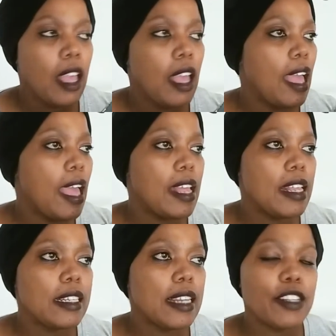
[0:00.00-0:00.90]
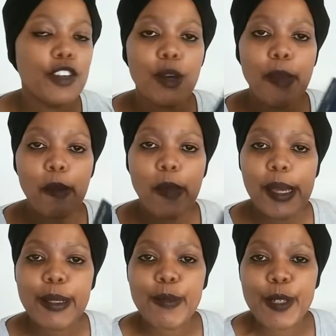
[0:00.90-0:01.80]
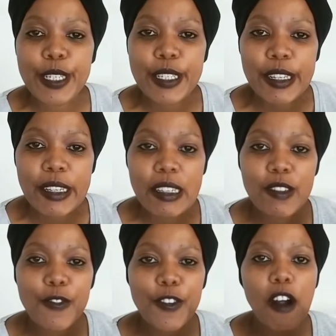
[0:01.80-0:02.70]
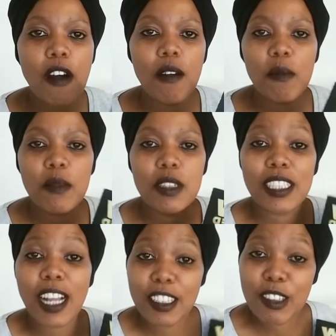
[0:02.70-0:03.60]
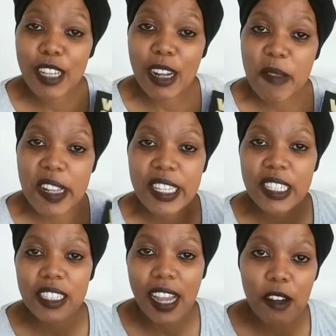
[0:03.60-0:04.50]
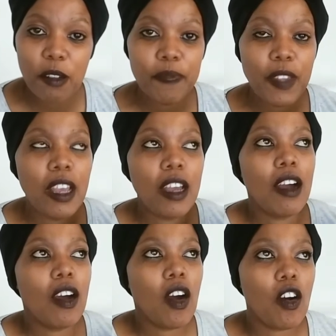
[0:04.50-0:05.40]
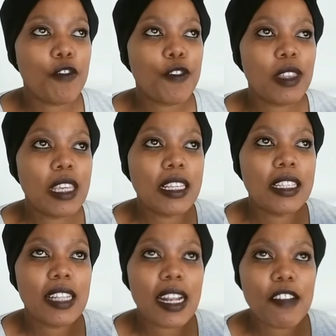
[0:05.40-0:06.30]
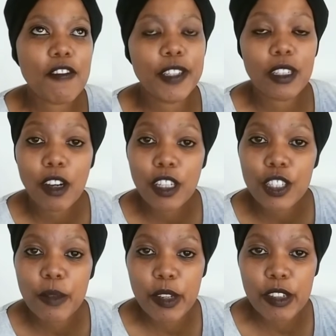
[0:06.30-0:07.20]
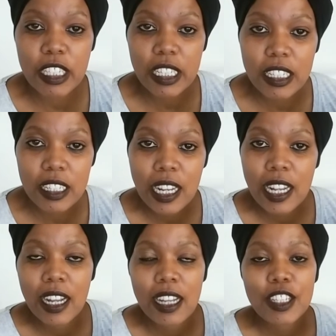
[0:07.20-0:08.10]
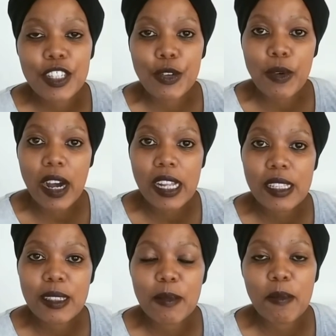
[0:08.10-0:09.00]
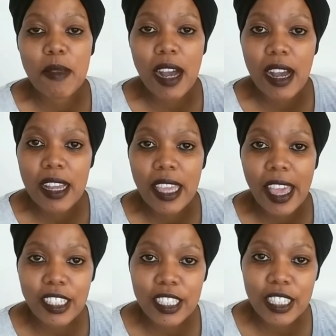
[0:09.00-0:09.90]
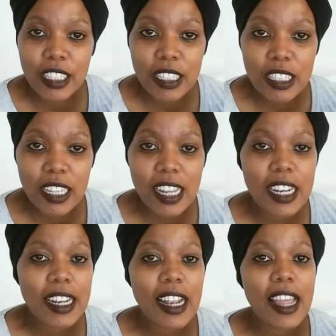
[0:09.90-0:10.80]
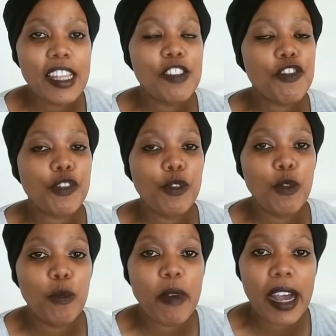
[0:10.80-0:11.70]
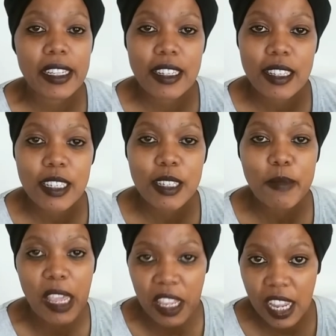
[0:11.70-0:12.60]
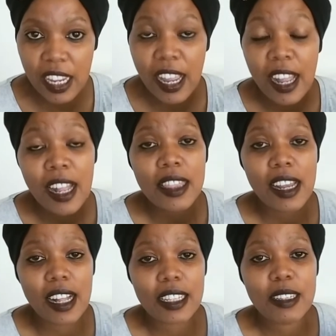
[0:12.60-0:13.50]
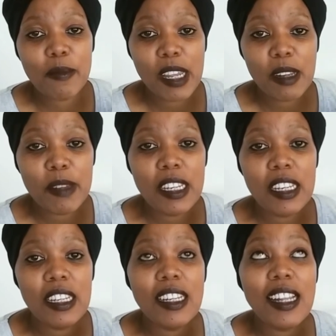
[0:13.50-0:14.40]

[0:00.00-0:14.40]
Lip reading: And I talk about my experiences from childhood up until now, of things that I feel contributed towards my actions and led to my decision making that ultimately